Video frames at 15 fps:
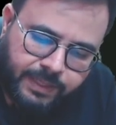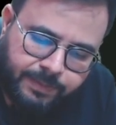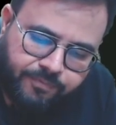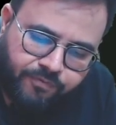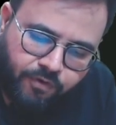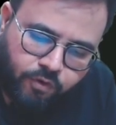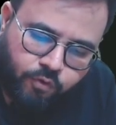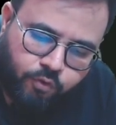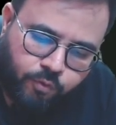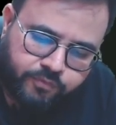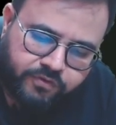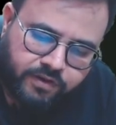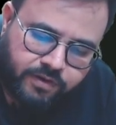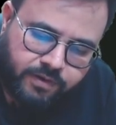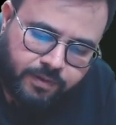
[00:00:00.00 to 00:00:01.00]
for whom,
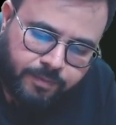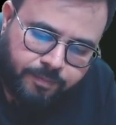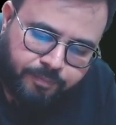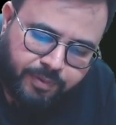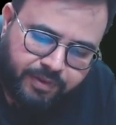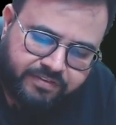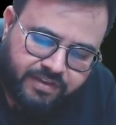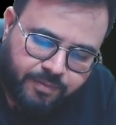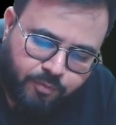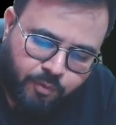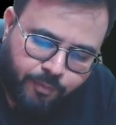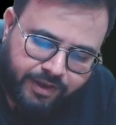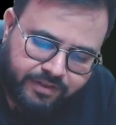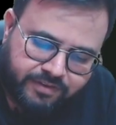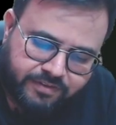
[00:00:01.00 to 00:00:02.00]
sir? PJ
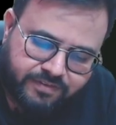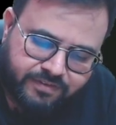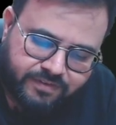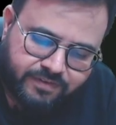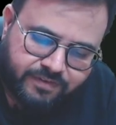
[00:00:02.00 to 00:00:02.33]
Mobiles,